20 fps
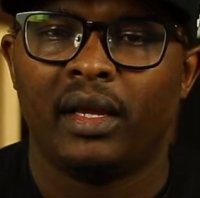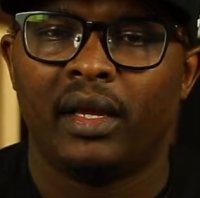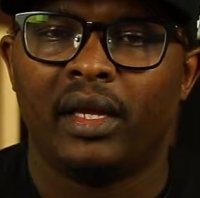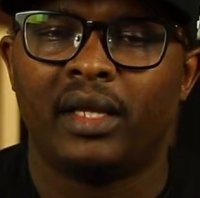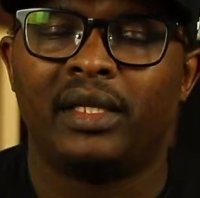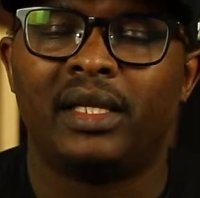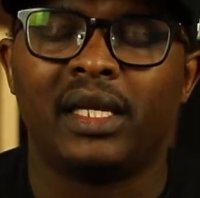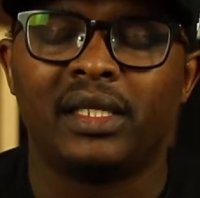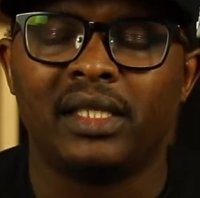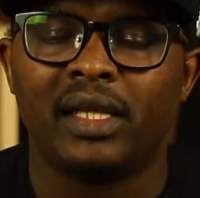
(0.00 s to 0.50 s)

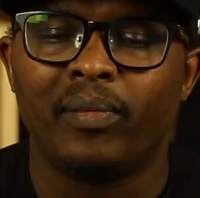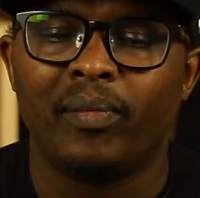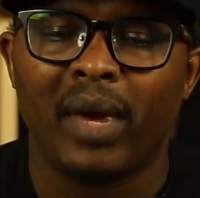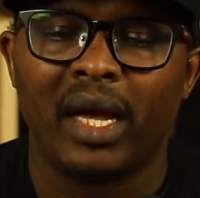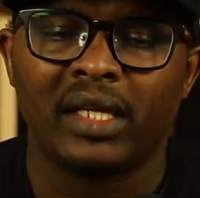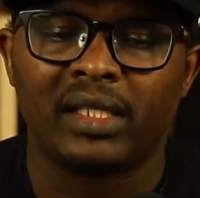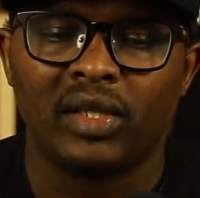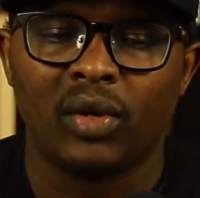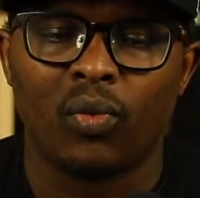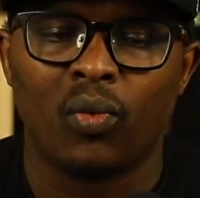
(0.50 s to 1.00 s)
It doesn't
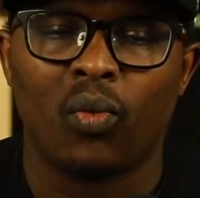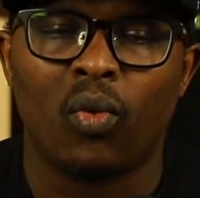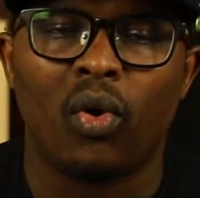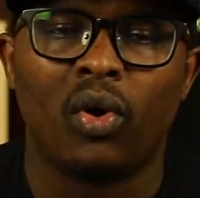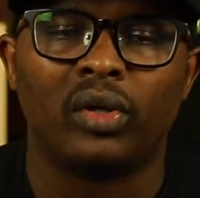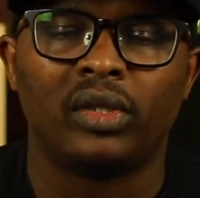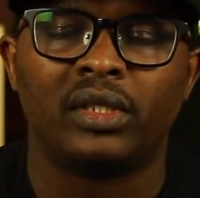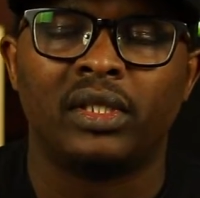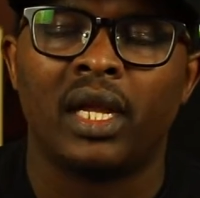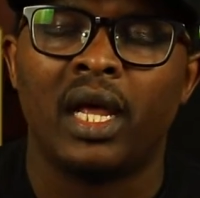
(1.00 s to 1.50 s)
matter
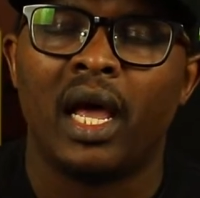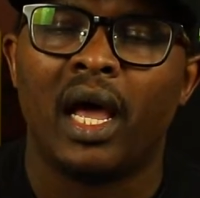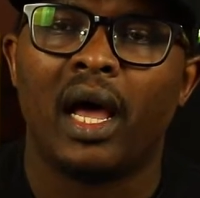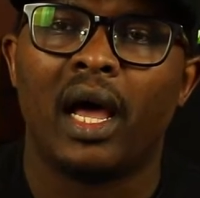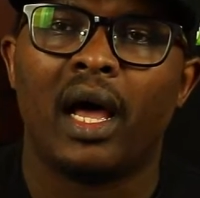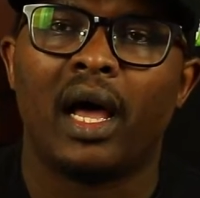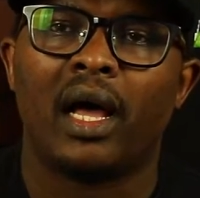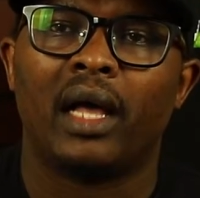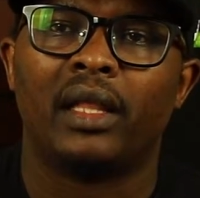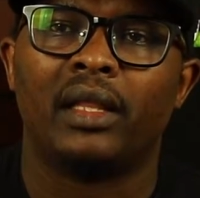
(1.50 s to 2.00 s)
what
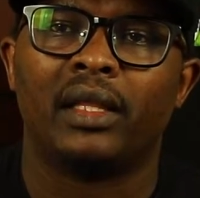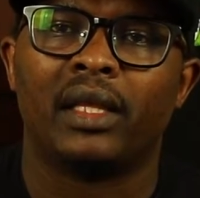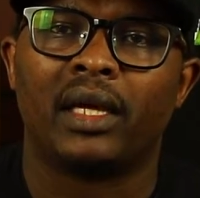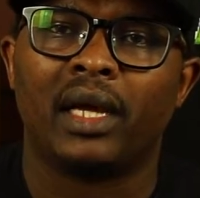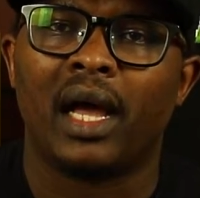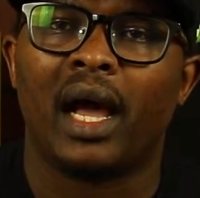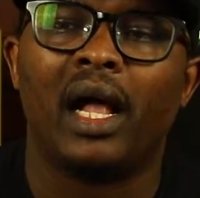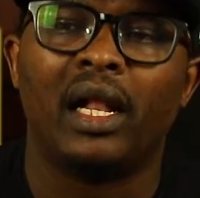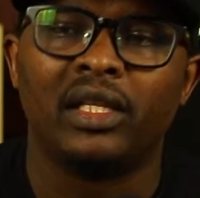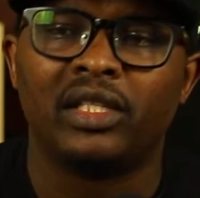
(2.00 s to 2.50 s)
the
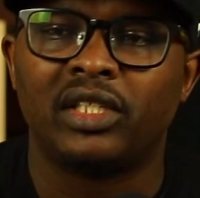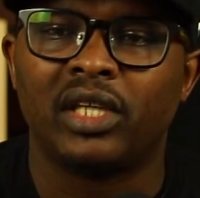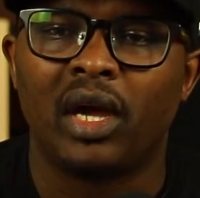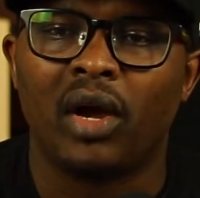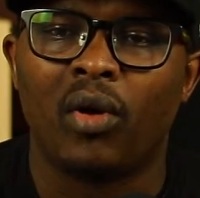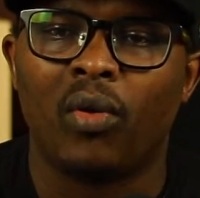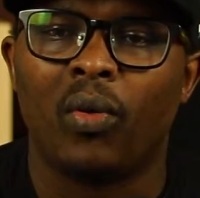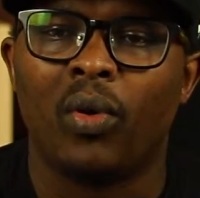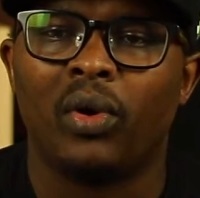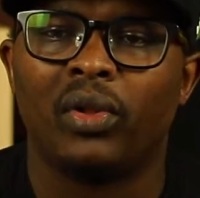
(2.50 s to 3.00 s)
culture
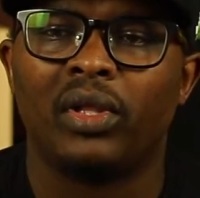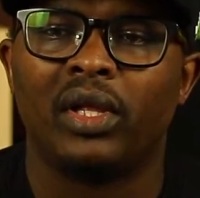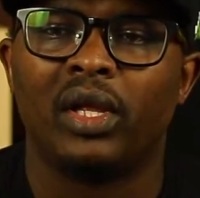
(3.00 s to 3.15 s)
or what